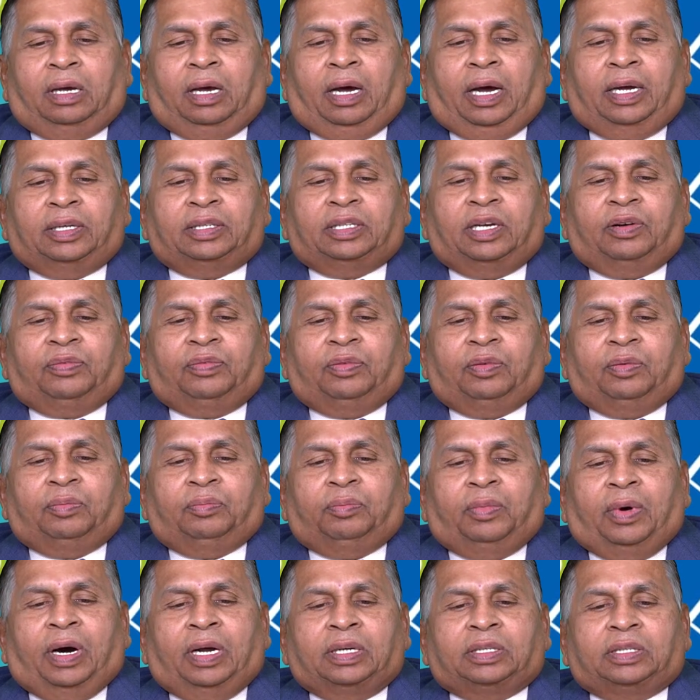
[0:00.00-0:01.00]
as of
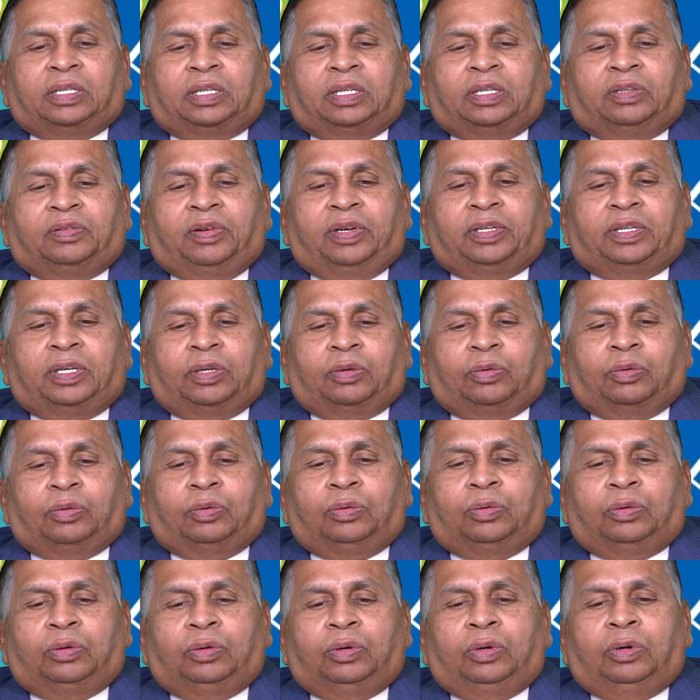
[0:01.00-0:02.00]
March
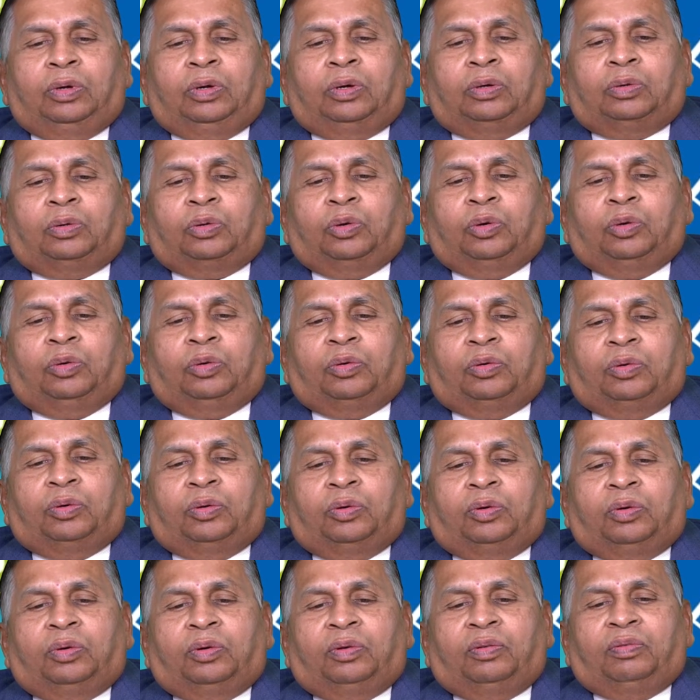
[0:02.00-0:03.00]
22 to
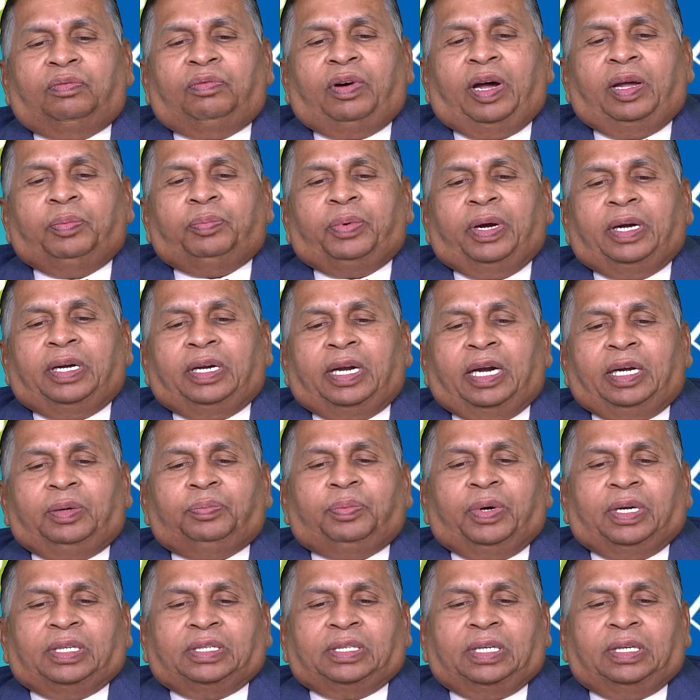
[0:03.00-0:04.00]

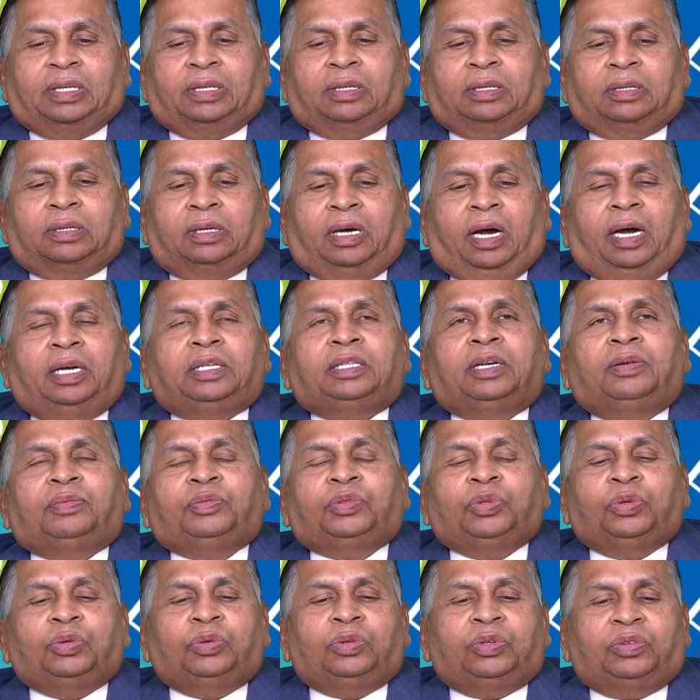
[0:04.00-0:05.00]
5.8% as of
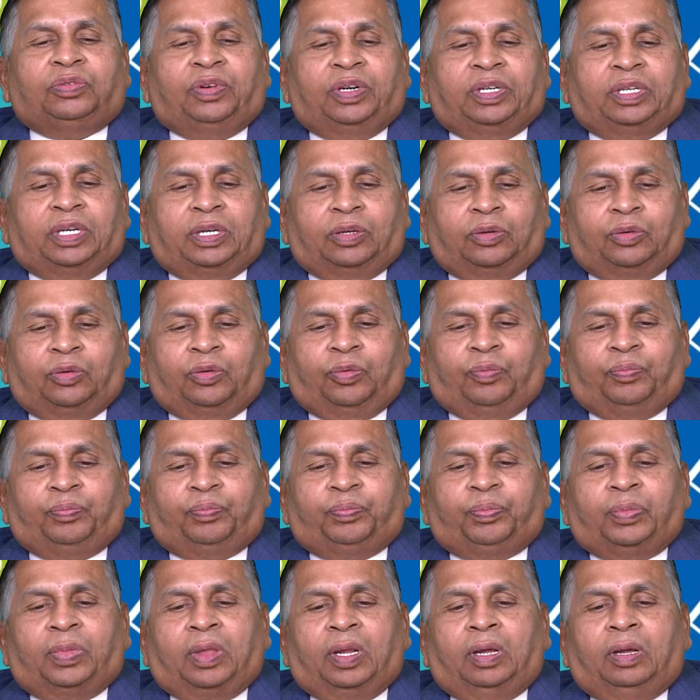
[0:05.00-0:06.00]
June 22.
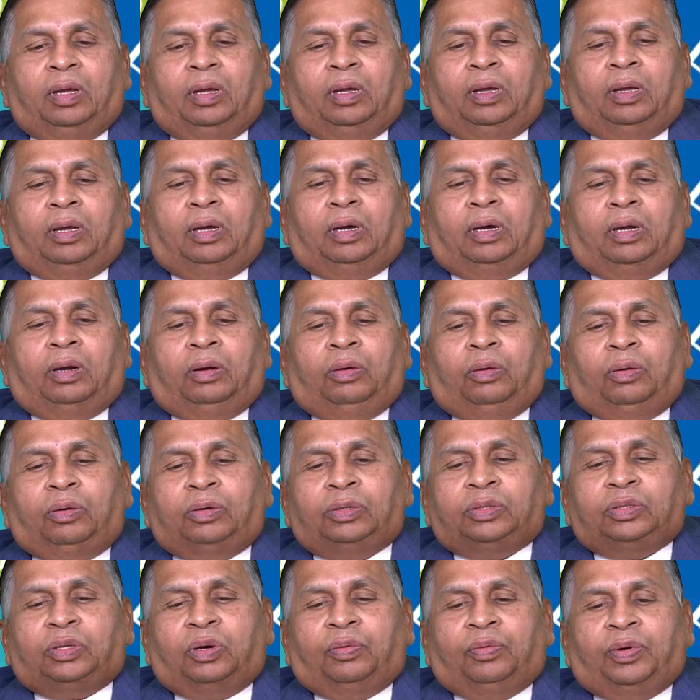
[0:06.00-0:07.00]

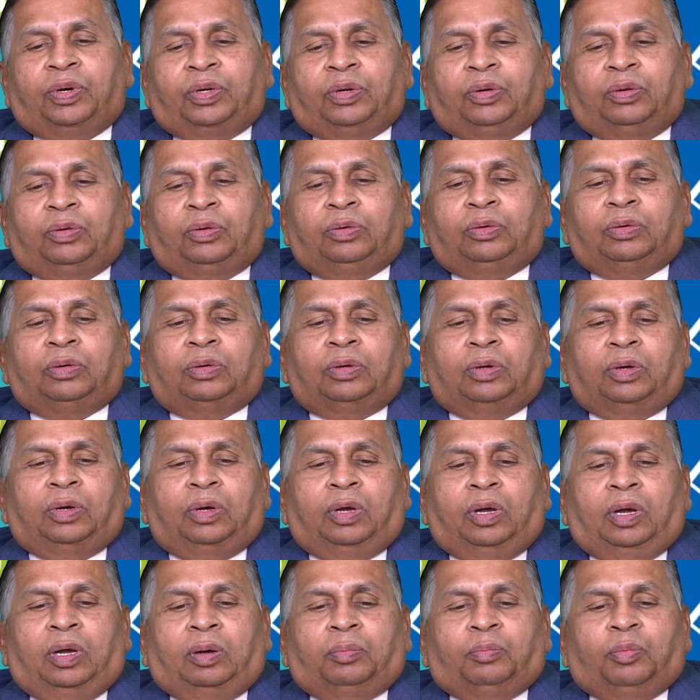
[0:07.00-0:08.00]
Loans overdue
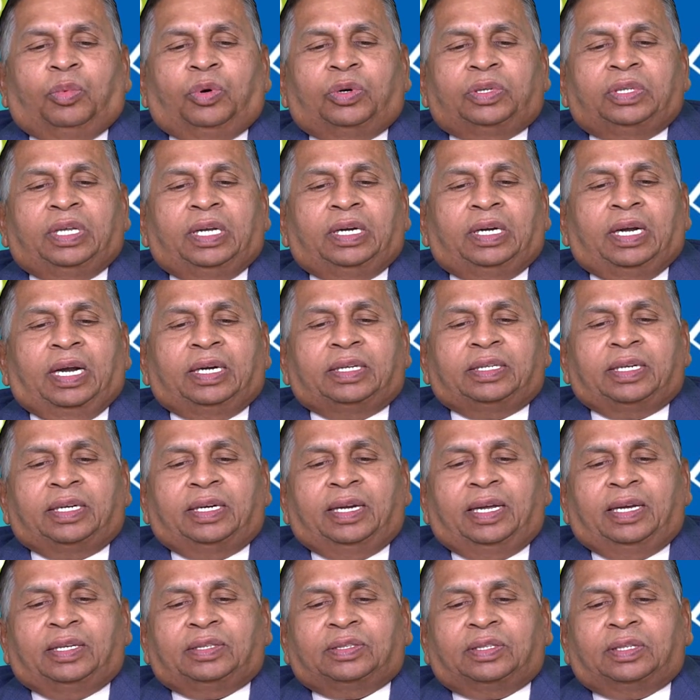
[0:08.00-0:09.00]
more than 90
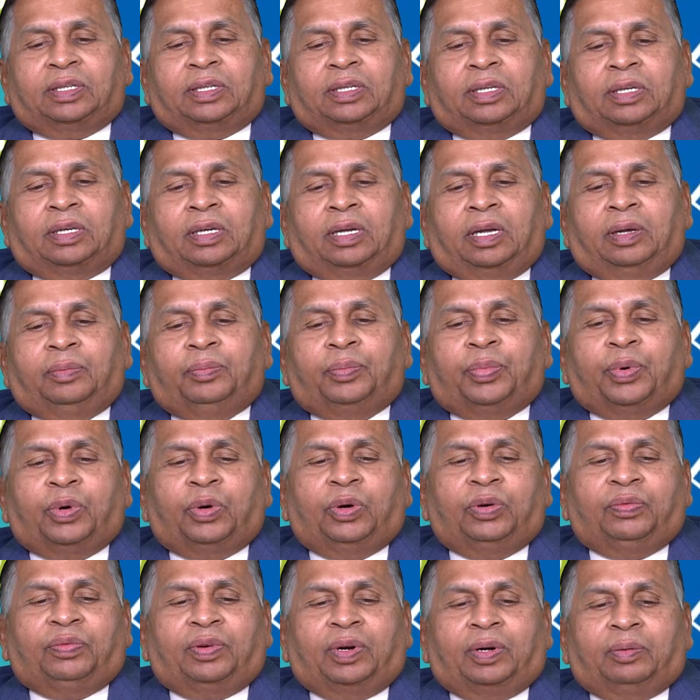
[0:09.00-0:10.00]
days
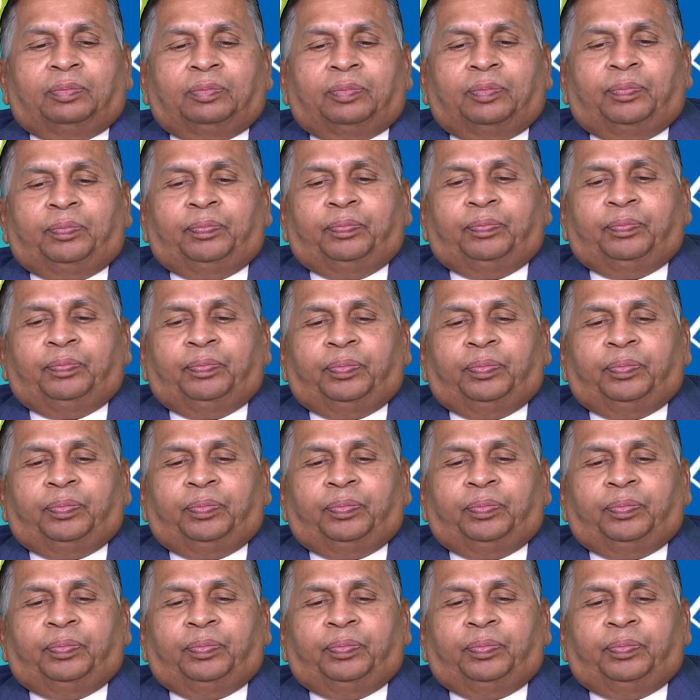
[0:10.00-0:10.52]
improved from